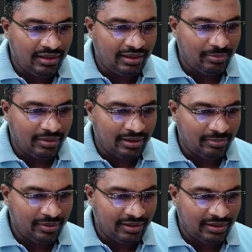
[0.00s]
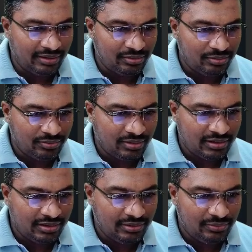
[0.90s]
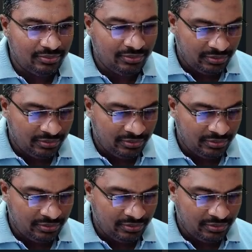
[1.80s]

and department ID. So what I'll do?